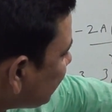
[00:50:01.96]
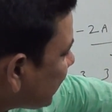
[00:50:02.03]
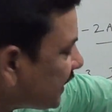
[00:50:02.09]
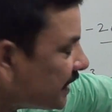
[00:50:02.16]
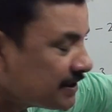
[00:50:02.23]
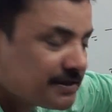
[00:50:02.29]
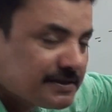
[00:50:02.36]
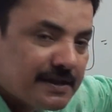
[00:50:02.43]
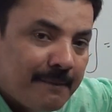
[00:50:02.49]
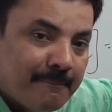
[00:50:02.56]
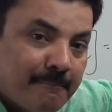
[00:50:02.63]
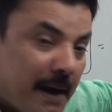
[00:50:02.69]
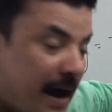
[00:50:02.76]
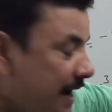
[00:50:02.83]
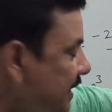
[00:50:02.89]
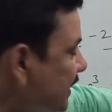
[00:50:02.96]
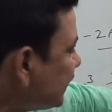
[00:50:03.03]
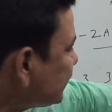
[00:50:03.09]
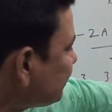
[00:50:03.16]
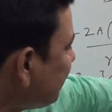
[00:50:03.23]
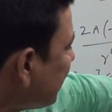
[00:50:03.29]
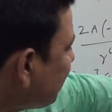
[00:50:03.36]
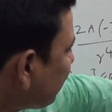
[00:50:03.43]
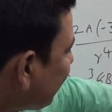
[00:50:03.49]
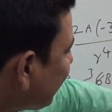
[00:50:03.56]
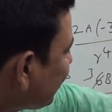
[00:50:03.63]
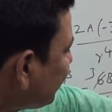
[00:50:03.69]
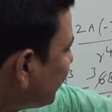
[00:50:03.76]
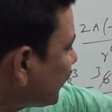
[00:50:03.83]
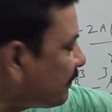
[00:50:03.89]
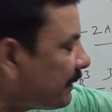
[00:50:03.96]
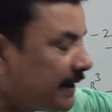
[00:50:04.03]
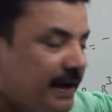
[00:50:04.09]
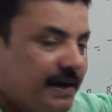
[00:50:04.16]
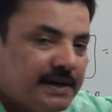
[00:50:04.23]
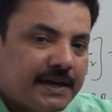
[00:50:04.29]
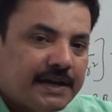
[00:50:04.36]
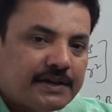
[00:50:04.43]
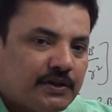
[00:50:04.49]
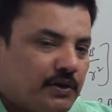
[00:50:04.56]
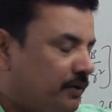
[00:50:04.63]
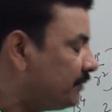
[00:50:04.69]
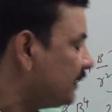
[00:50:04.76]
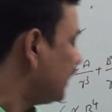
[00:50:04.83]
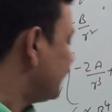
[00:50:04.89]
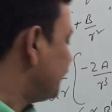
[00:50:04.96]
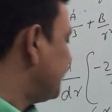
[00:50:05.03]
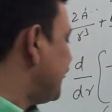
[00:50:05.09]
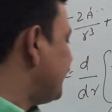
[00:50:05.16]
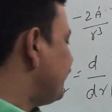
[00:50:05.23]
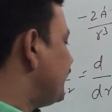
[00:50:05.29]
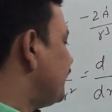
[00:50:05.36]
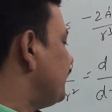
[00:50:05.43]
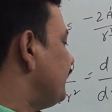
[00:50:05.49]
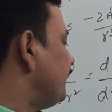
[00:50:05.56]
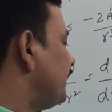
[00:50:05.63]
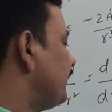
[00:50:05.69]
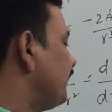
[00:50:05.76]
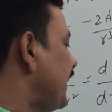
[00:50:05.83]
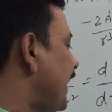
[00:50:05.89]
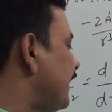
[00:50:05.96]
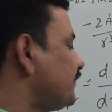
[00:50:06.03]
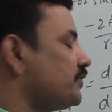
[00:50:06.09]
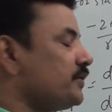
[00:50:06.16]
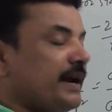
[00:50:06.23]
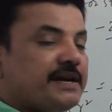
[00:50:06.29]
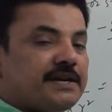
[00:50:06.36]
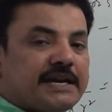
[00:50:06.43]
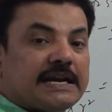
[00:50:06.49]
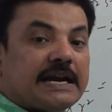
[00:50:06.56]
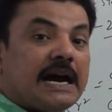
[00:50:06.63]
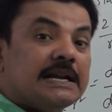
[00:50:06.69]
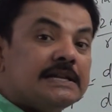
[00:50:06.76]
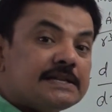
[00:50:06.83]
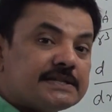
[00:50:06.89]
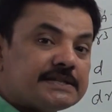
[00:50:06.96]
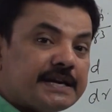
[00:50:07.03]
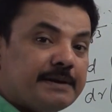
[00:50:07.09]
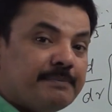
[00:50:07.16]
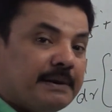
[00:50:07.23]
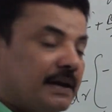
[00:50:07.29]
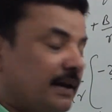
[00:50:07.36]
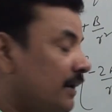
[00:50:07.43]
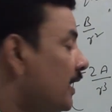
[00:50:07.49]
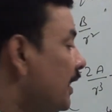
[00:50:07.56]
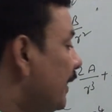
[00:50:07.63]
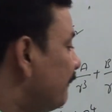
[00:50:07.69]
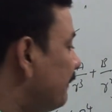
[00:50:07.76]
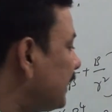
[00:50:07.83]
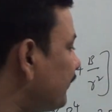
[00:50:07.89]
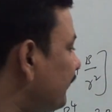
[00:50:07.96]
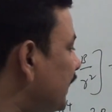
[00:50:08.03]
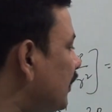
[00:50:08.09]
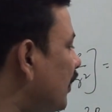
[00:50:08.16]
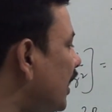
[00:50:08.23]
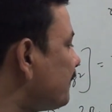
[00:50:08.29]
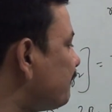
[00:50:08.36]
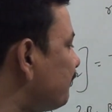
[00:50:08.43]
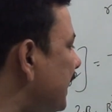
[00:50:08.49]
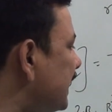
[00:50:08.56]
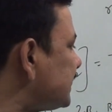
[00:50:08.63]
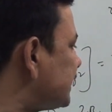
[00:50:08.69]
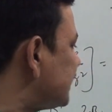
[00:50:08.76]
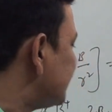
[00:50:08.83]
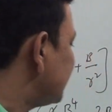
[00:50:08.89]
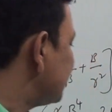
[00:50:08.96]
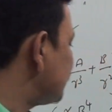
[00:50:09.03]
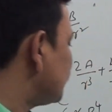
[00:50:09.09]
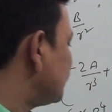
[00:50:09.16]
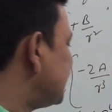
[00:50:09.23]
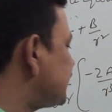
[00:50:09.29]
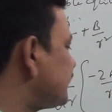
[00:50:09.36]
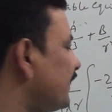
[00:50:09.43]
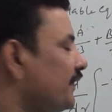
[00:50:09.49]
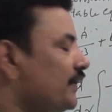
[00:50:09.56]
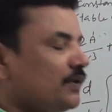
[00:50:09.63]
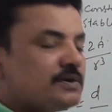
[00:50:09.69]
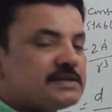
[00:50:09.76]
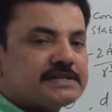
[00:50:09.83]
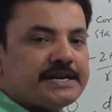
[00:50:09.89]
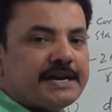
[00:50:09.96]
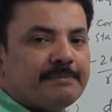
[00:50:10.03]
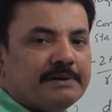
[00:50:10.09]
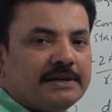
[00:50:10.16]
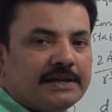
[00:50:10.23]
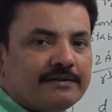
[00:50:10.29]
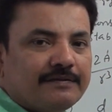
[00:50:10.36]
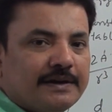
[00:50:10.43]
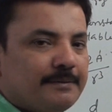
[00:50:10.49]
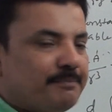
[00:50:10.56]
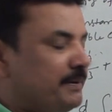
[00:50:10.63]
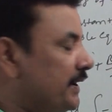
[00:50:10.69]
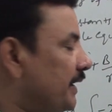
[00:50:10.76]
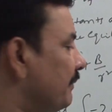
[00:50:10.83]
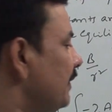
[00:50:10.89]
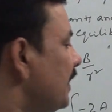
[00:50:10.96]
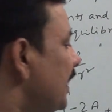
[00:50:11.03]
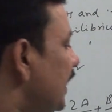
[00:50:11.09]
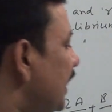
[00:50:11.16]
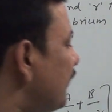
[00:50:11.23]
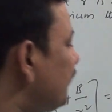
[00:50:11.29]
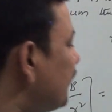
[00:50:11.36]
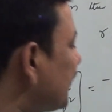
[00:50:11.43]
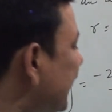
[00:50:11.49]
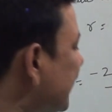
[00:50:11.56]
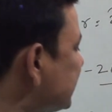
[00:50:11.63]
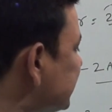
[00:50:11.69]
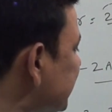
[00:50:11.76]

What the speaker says: one is minus b power 4 by 8a cube, then we we have to write here unstable. But we got plus, so that's why we wrote stable equilibrium. If you get